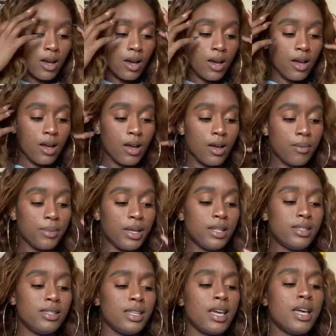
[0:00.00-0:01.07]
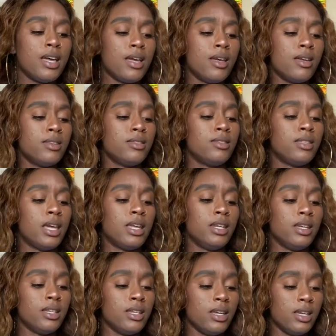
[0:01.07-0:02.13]
Um, it says that
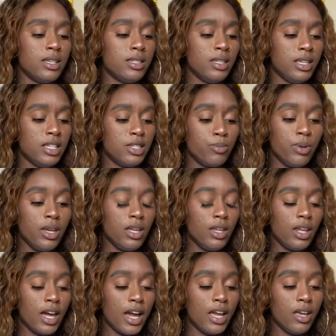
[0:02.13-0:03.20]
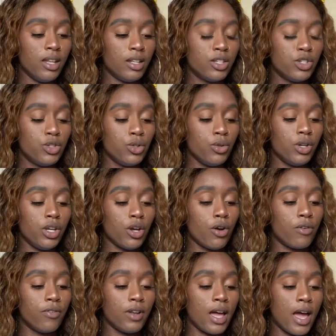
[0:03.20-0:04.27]
it is the Speedlight
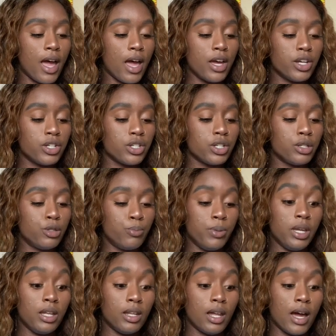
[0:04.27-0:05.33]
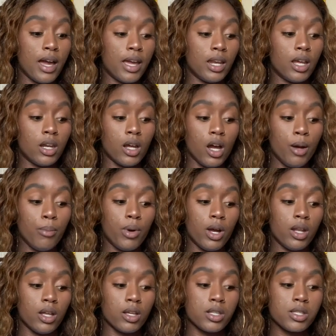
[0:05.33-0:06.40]
Studio Flash Speedlight and
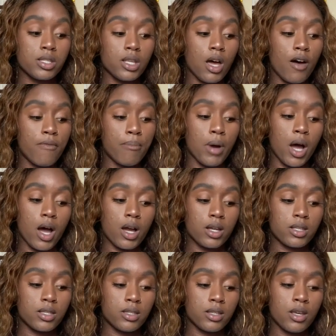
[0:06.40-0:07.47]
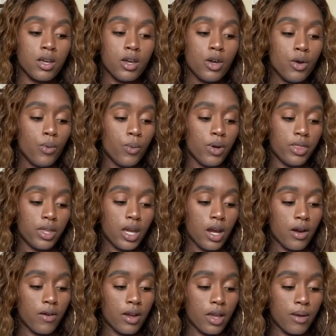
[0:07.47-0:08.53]
Umbrella Softbox with
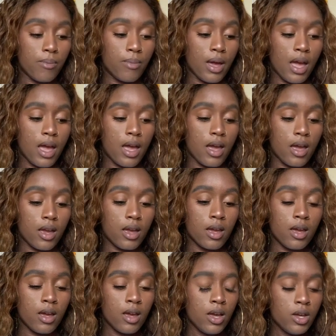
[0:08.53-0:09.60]
carrying bag.